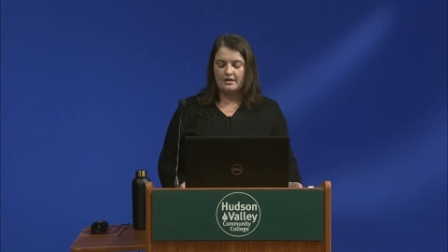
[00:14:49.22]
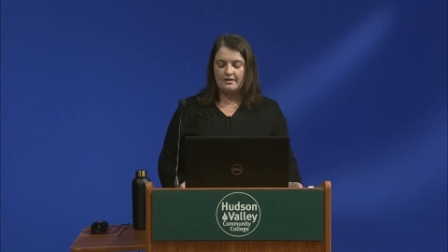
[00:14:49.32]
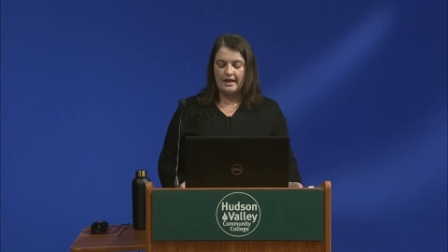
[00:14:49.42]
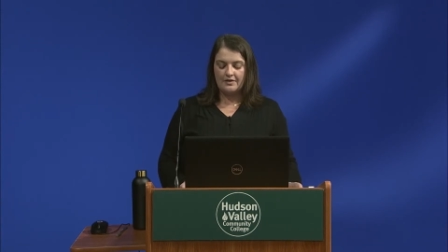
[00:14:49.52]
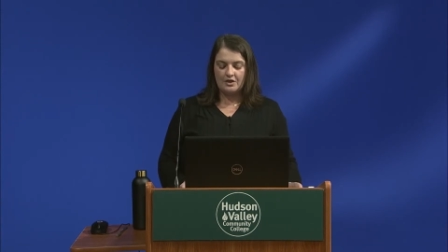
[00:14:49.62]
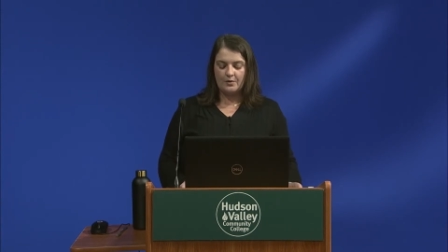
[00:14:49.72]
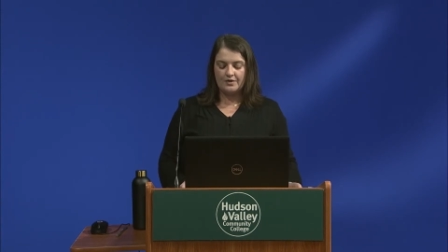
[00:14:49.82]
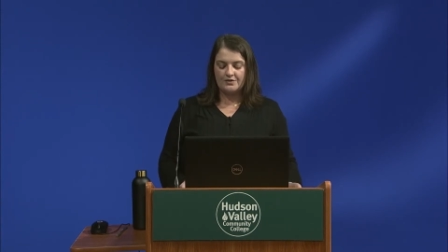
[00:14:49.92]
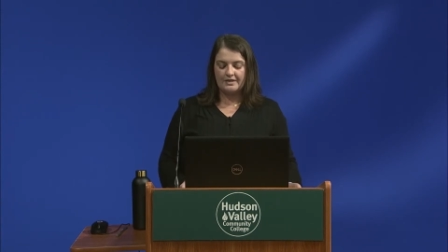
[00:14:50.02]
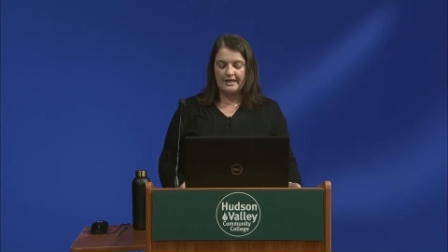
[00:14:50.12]
Now that you
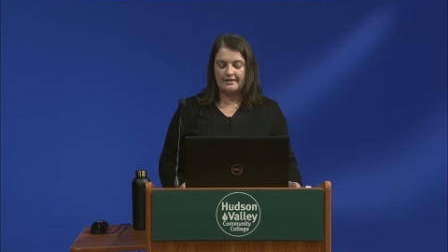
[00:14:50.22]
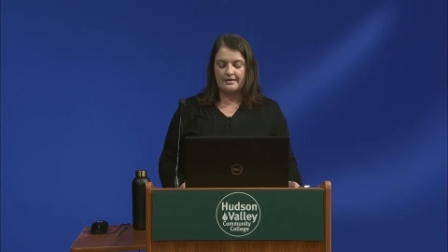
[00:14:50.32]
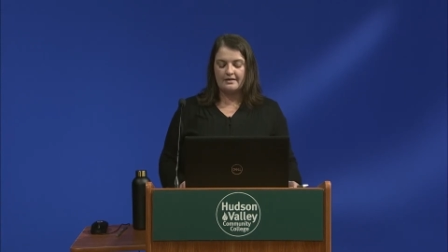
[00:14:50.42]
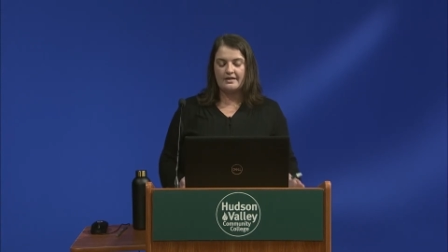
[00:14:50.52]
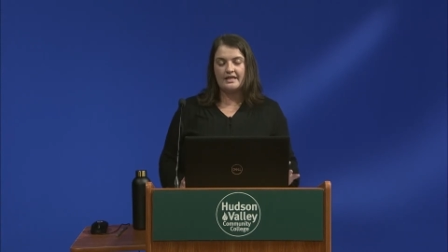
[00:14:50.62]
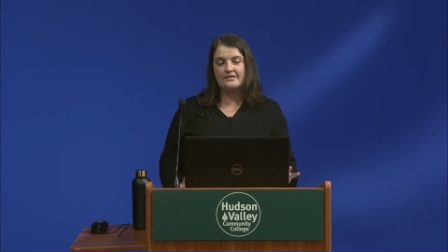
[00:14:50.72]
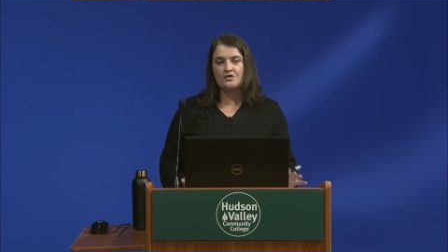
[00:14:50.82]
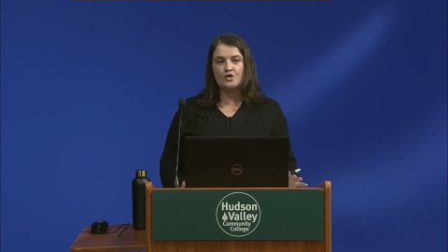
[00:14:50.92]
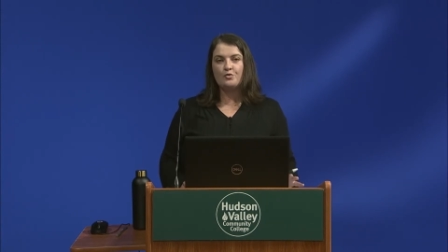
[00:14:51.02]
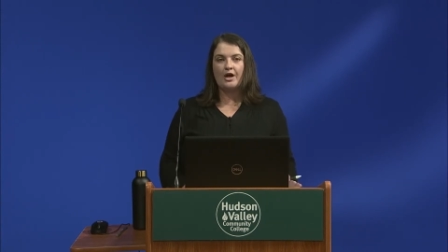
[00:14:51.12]
understand these
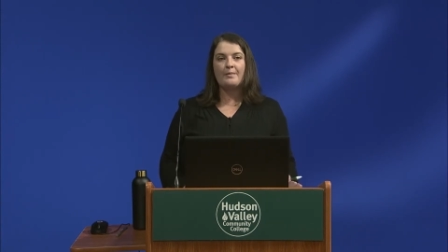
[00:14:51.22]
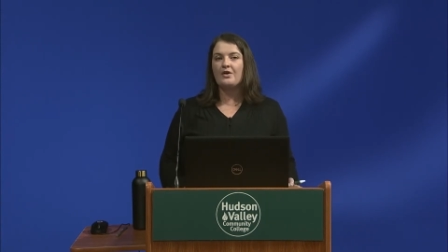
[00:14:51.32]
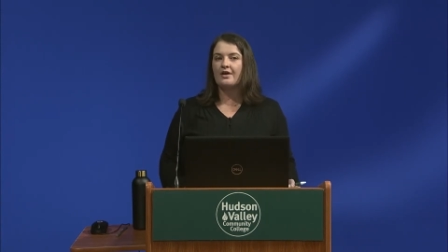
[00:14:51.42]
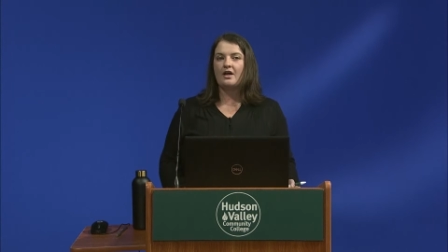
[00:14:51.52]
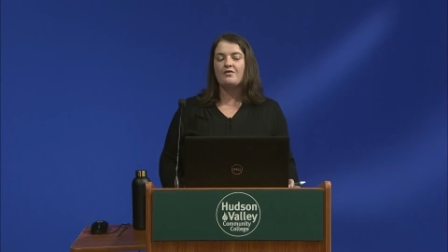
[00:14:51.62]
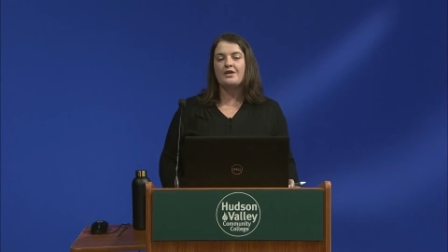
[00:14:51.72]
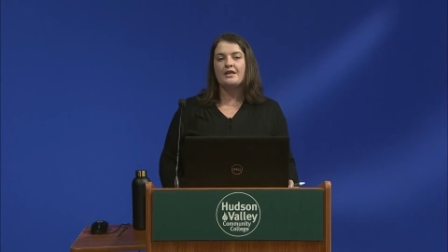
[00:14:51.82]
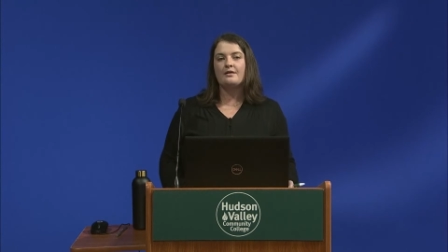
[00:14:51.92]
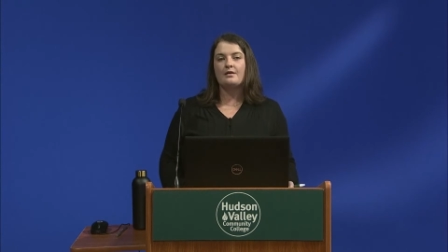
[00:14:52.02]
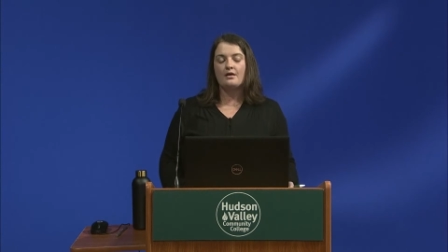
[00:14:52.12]
two primary
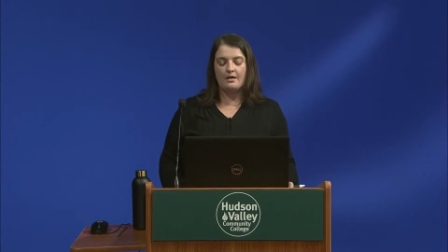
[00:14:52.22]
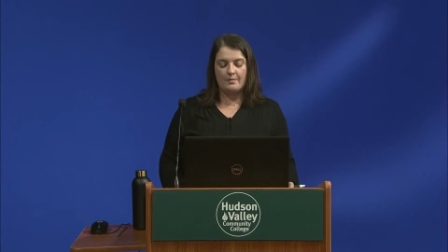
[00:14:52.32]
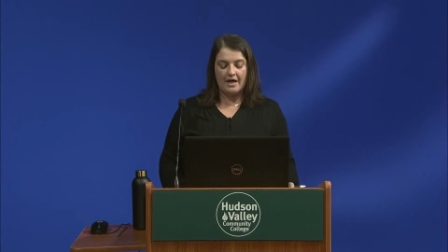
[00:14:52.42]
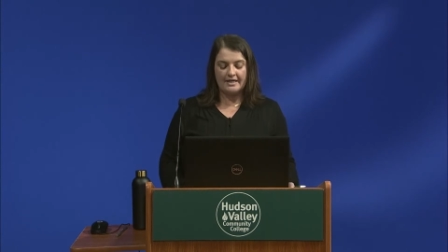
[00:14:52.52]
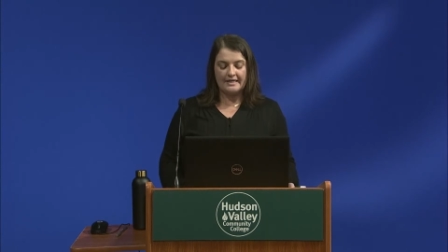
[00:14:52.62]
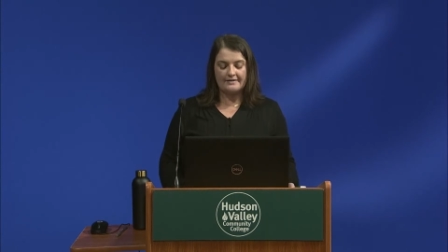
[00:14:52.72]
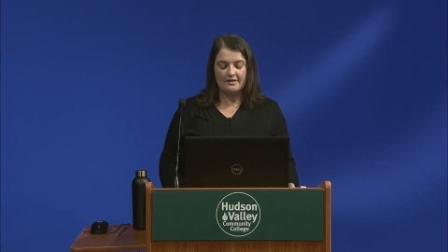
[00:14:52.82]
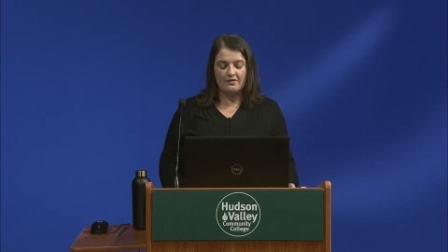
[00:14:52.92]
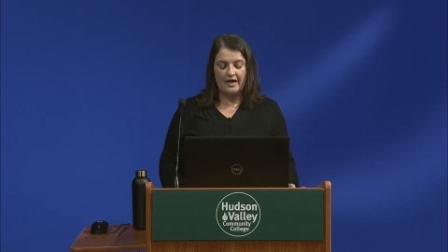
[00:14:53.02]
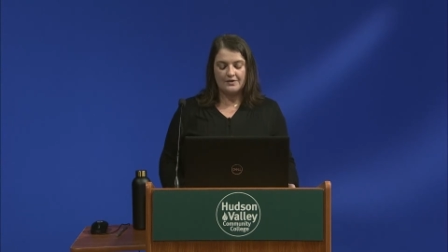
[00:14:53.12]
governing bodies
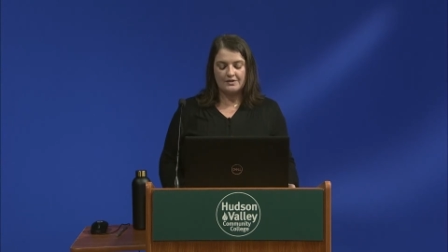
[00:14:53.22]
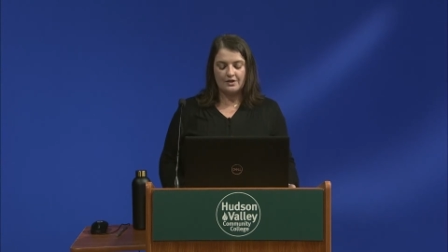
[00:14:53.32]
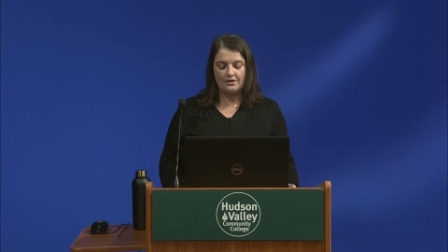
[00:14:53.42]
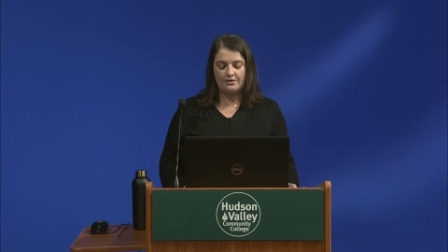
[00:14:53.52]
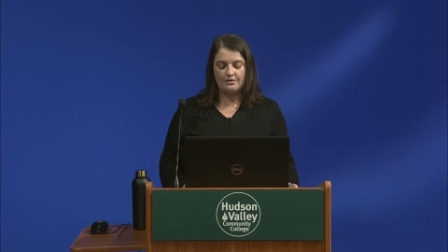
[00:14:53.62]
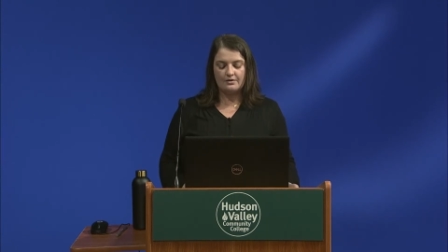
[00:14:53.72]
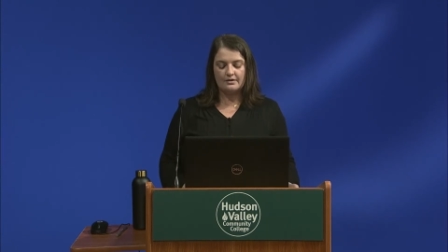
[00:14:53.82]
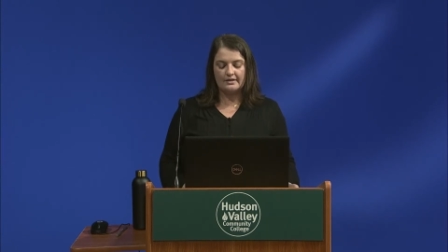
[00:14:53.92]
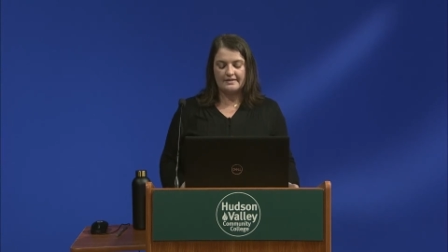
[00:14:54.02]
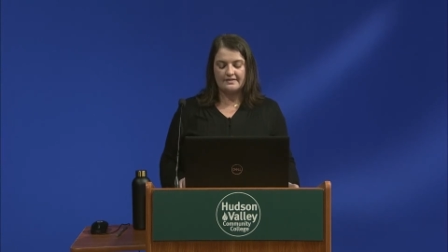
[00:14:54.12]
of housing code,
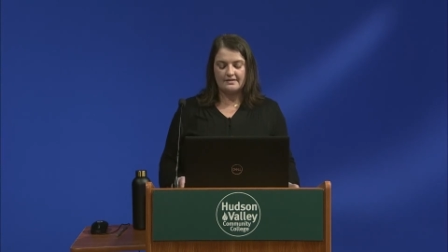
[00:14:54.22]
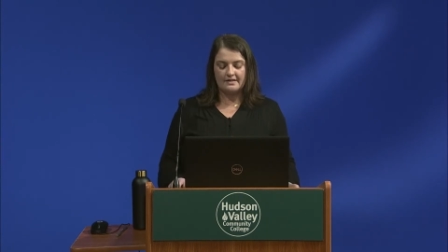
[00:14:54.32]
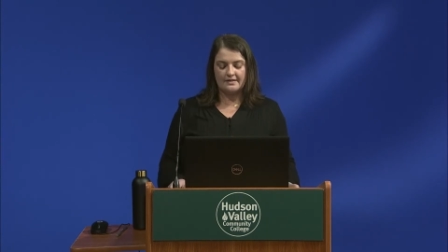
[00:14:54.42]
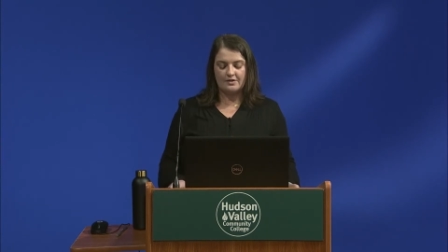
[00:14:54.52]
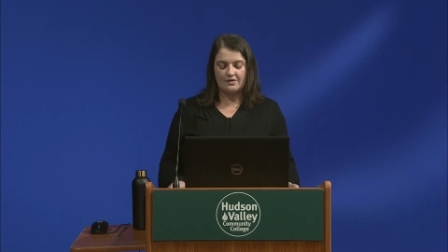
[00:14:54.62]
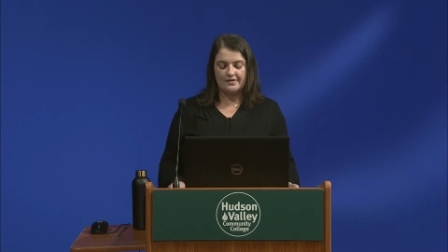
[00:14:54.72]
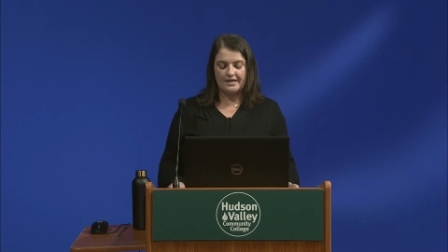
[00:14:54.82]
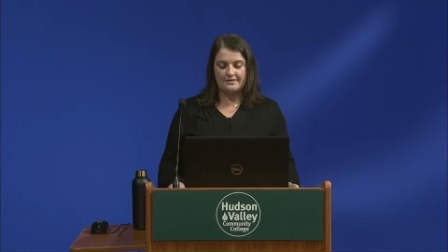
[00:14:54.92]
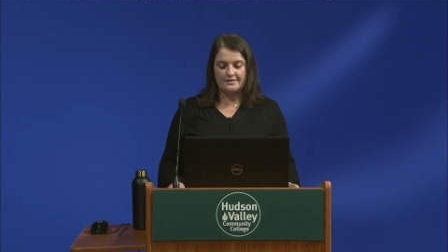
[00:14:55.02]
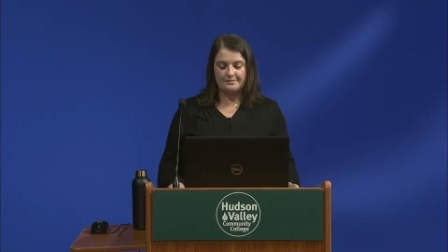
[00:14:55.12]
let's discuss
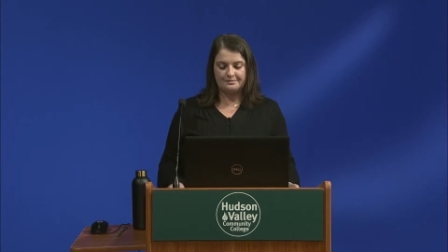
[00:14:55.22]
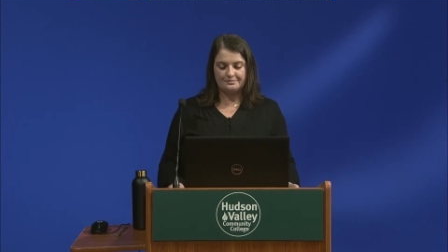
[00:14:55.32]
RVs.